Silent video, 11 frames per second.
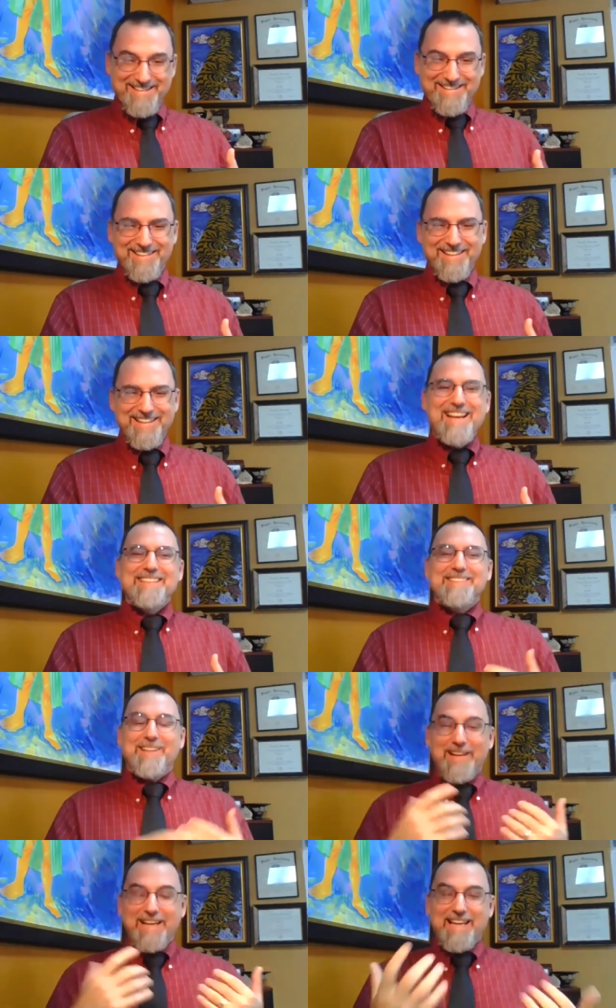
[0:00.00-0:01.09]
here.
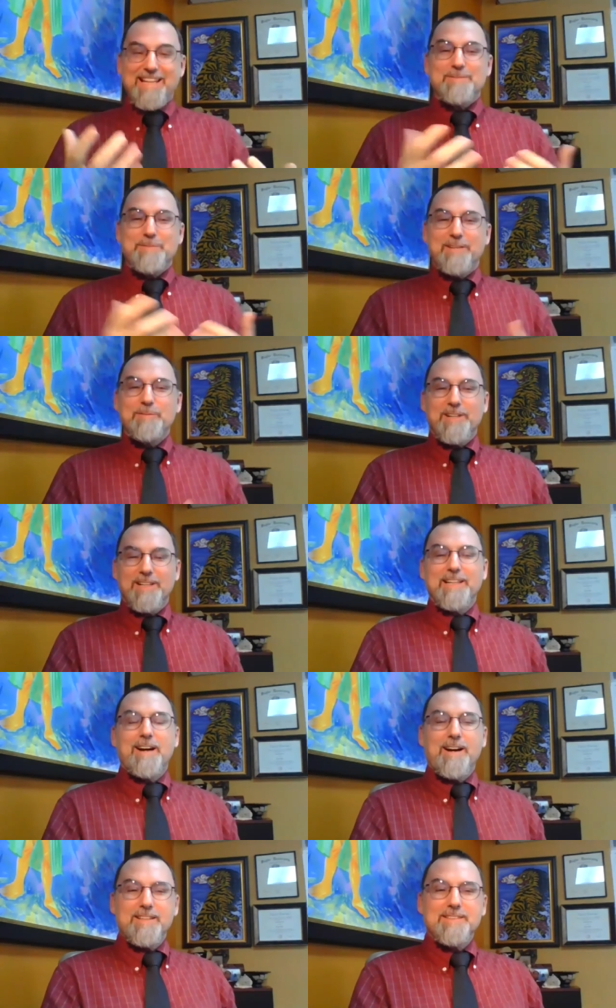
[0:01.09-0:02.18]
So it has been really
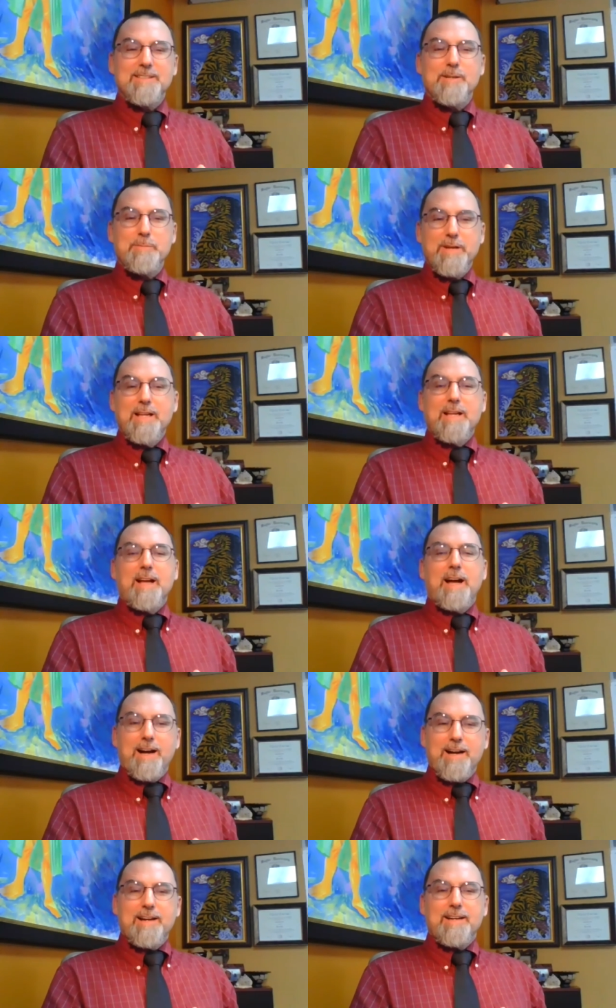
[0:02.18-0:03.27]
awesome
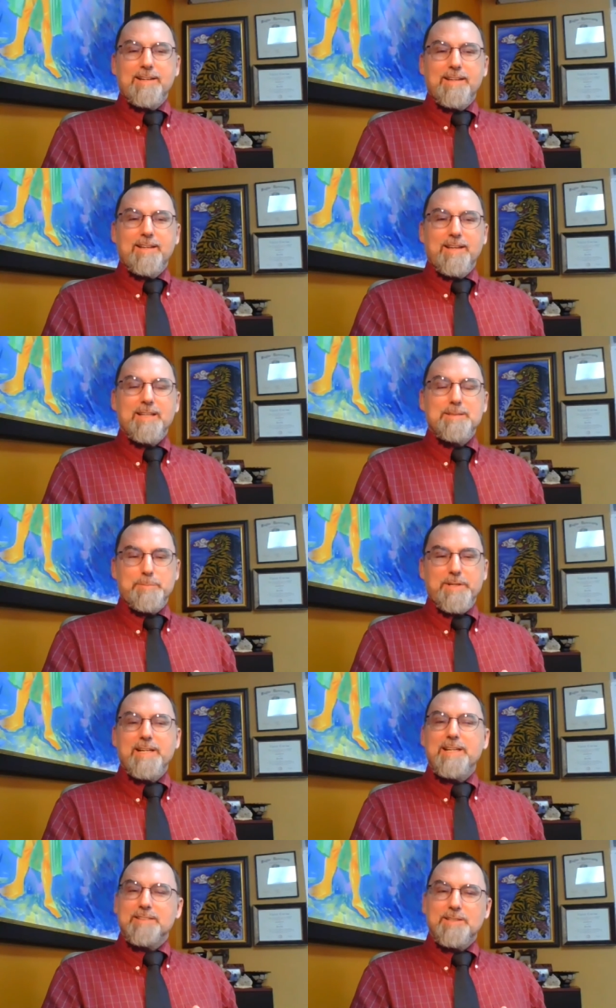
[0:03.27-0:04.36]
uh,
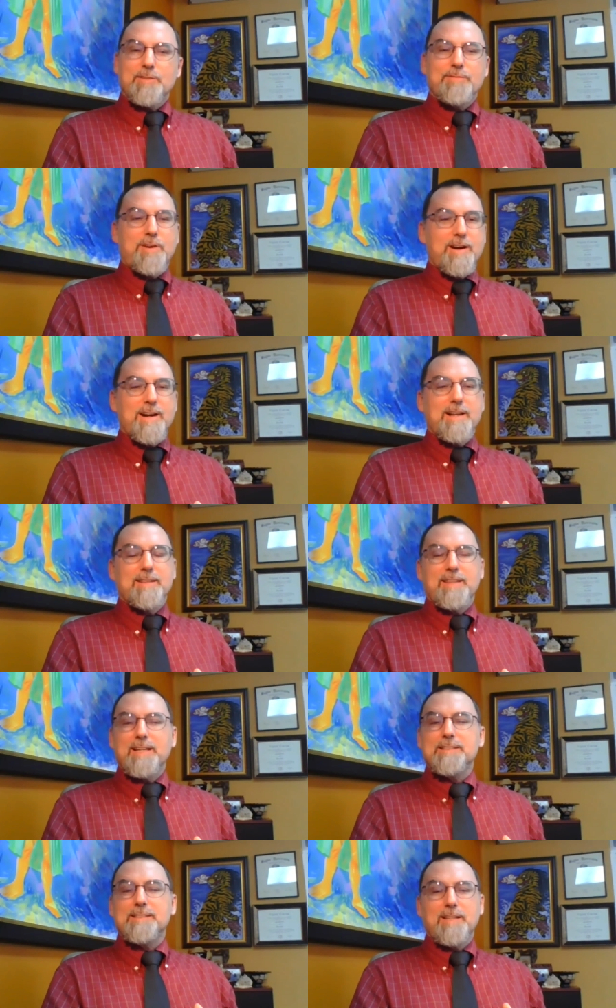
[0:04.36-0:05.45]
experience so far, and
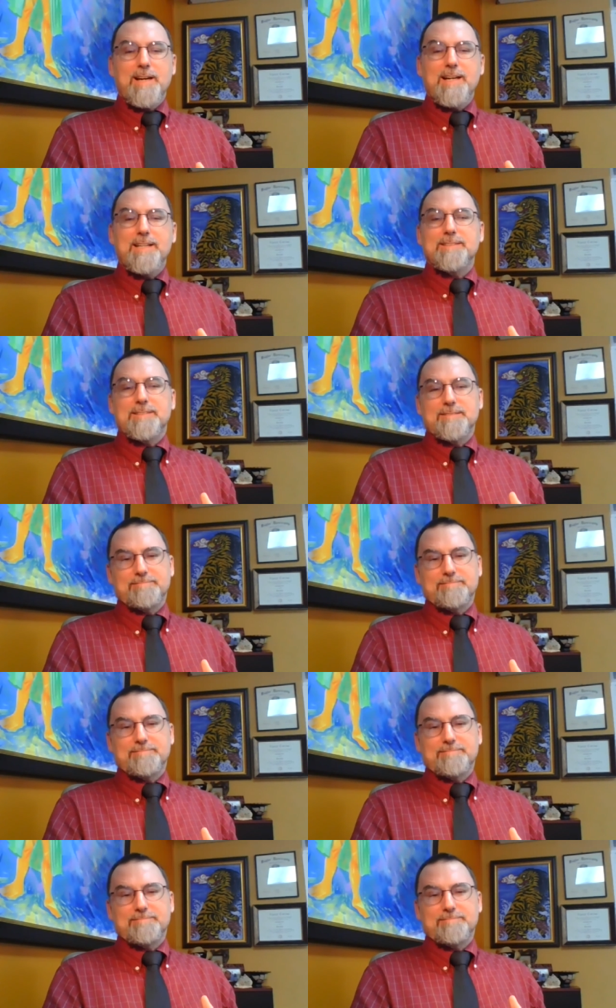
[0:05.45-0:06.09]
thanks a lot.